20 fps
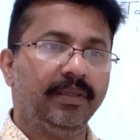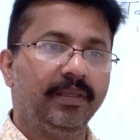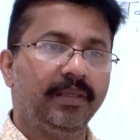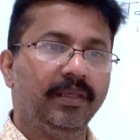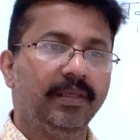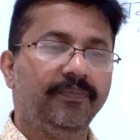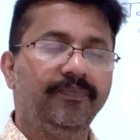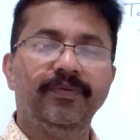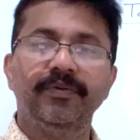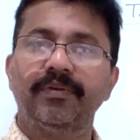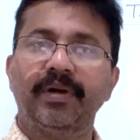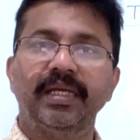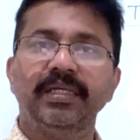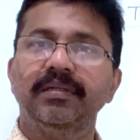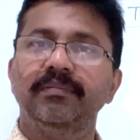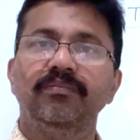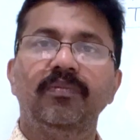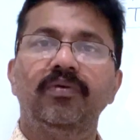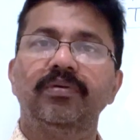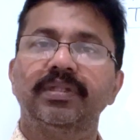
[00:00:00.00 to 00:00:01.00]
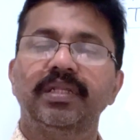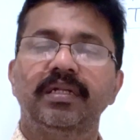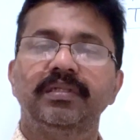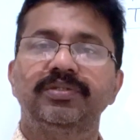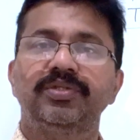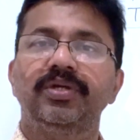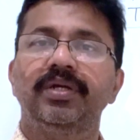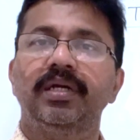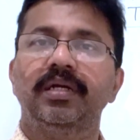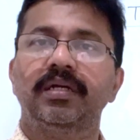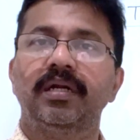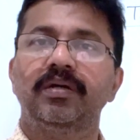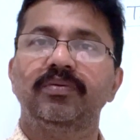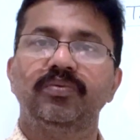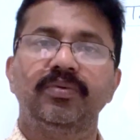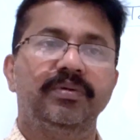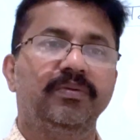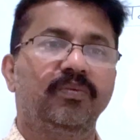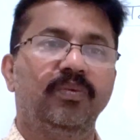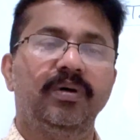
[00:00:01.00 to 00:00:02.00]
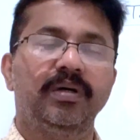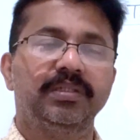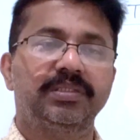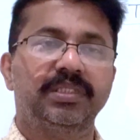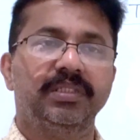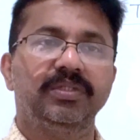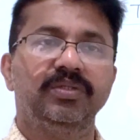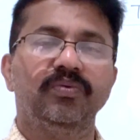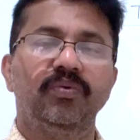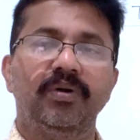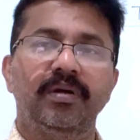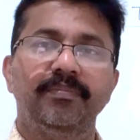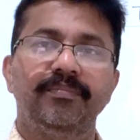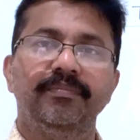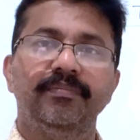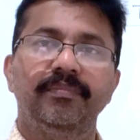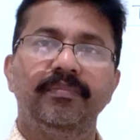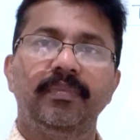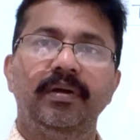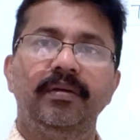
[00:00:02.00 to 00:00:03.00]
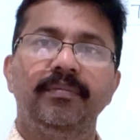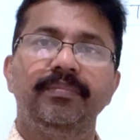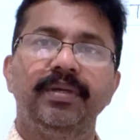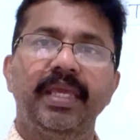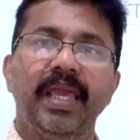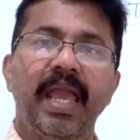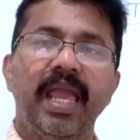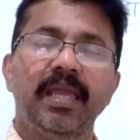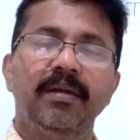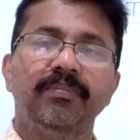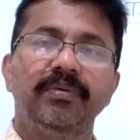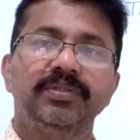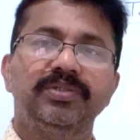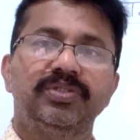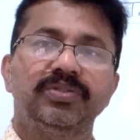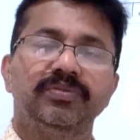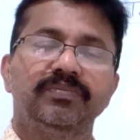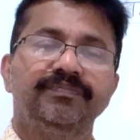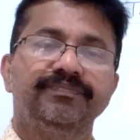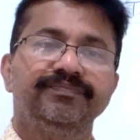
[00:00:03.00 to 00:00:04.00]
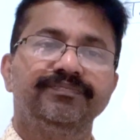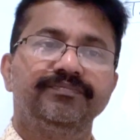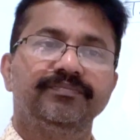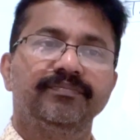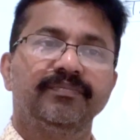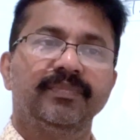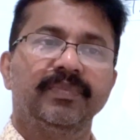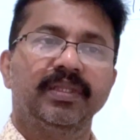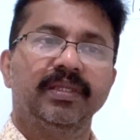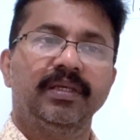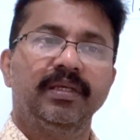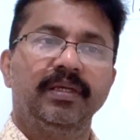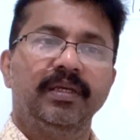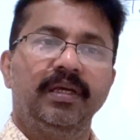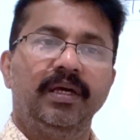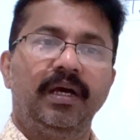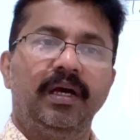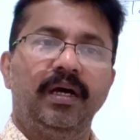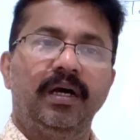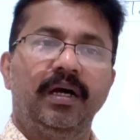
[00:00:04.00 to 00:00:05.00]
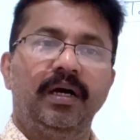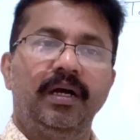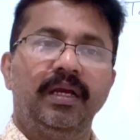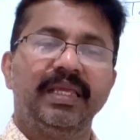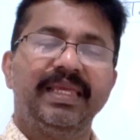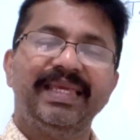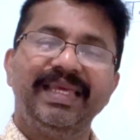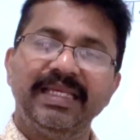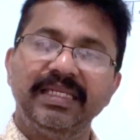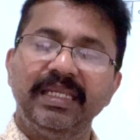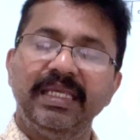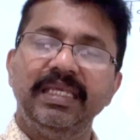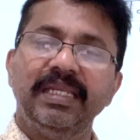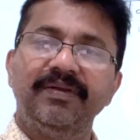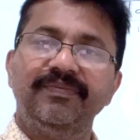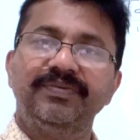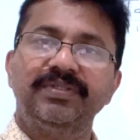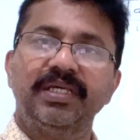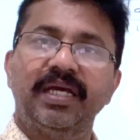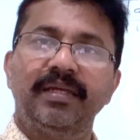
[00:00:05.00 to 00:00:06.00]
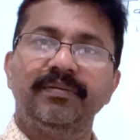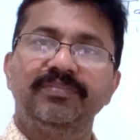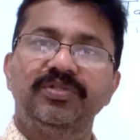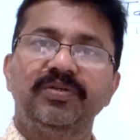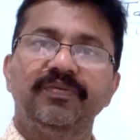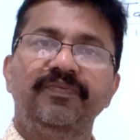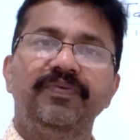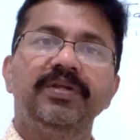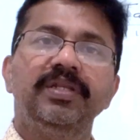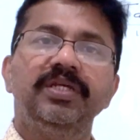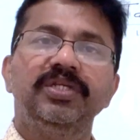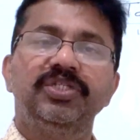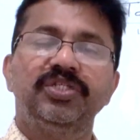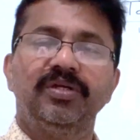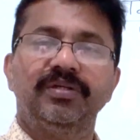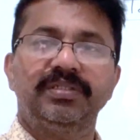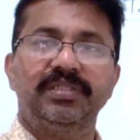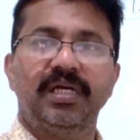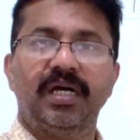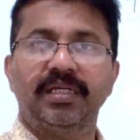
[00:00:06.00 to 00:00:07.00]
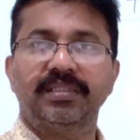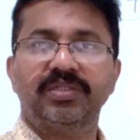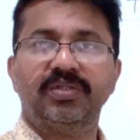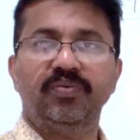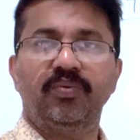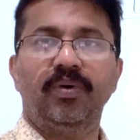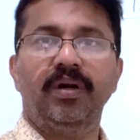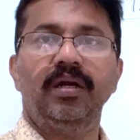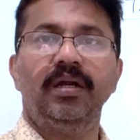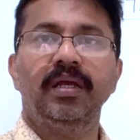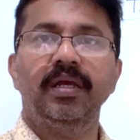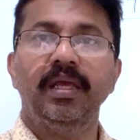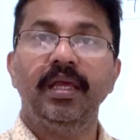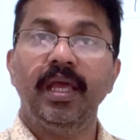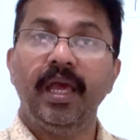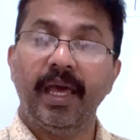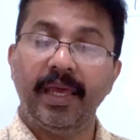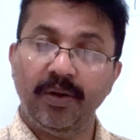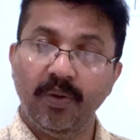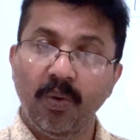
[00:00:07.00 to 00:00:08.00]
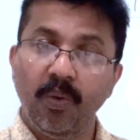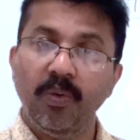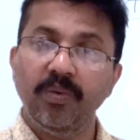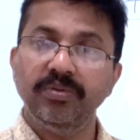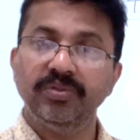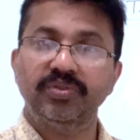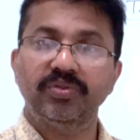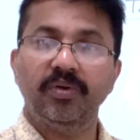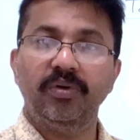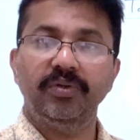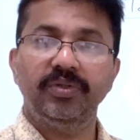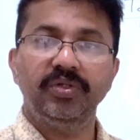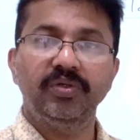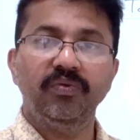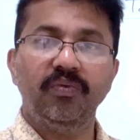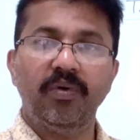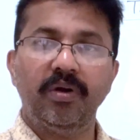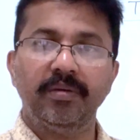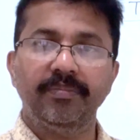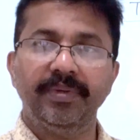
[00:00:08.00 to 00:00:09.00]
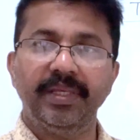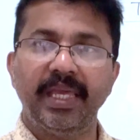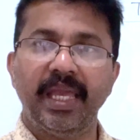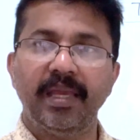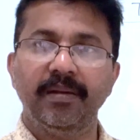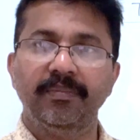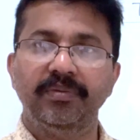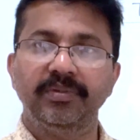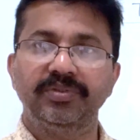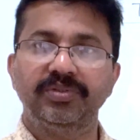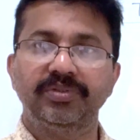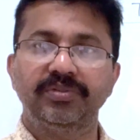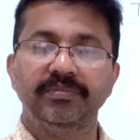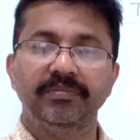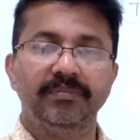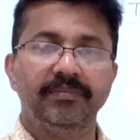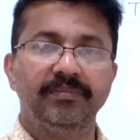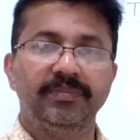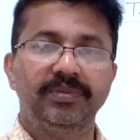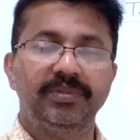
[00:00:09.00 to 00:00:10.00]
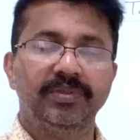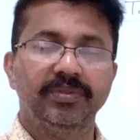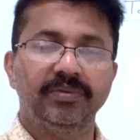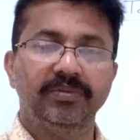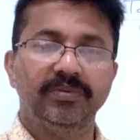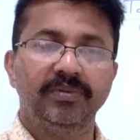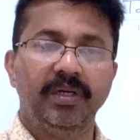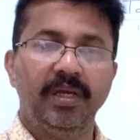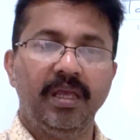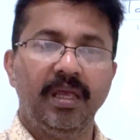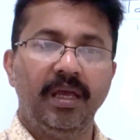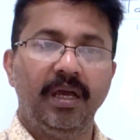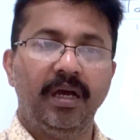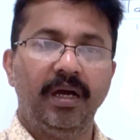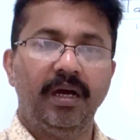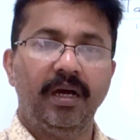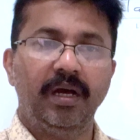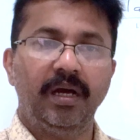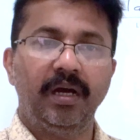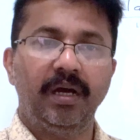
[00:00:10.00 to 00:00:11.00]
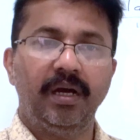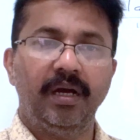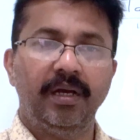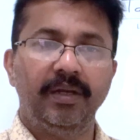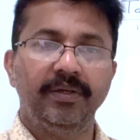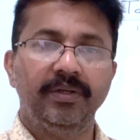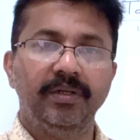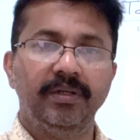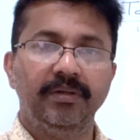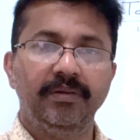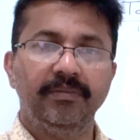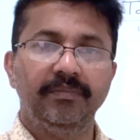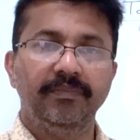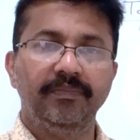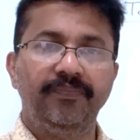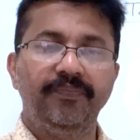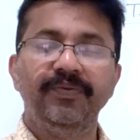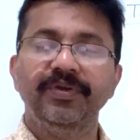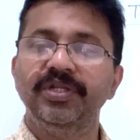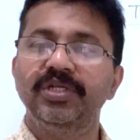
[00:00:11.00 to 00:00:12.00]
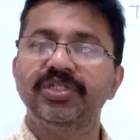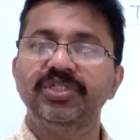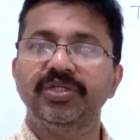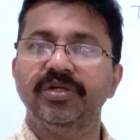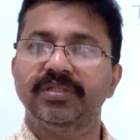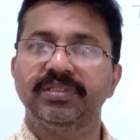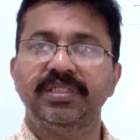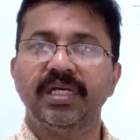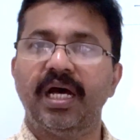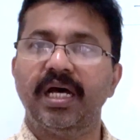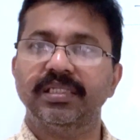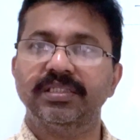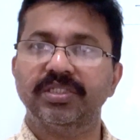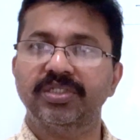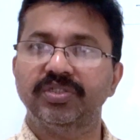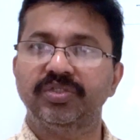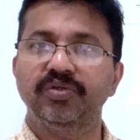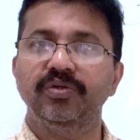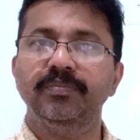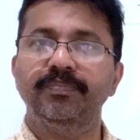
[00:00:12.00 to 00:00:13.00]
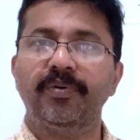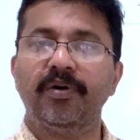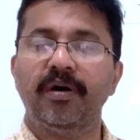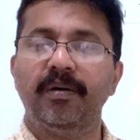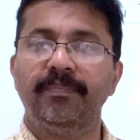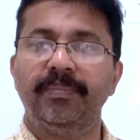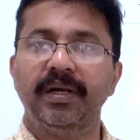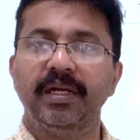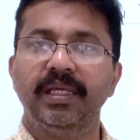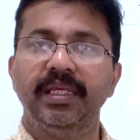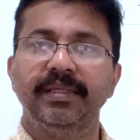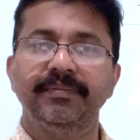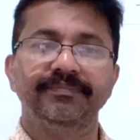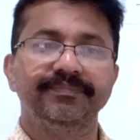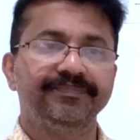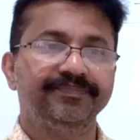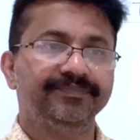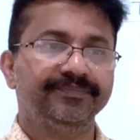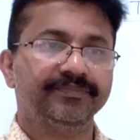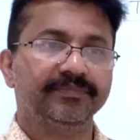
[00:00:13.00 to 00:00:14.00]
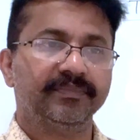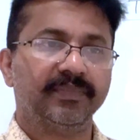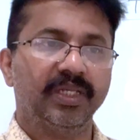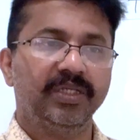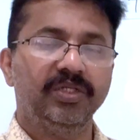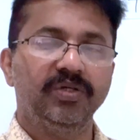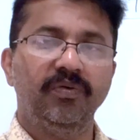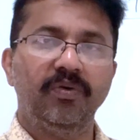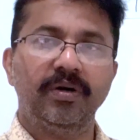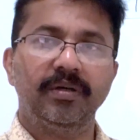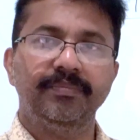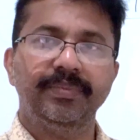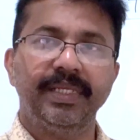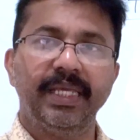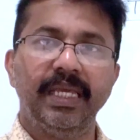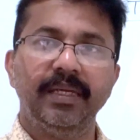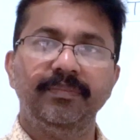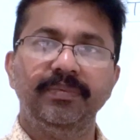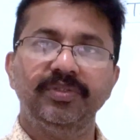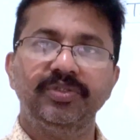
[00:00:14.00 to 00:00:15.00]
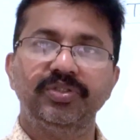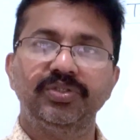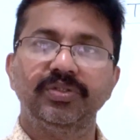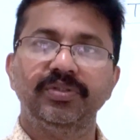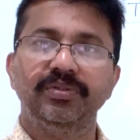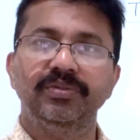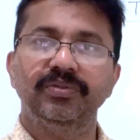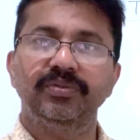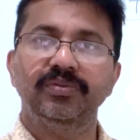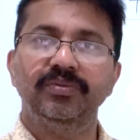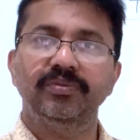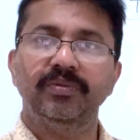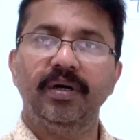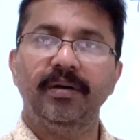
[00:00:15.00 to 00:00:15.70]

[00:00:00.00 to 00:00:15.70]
if you write more than 300 words, you won't be able to get enough time to finish your task 1, and also you won't be able to finish your task 2 properly. You won't be able to do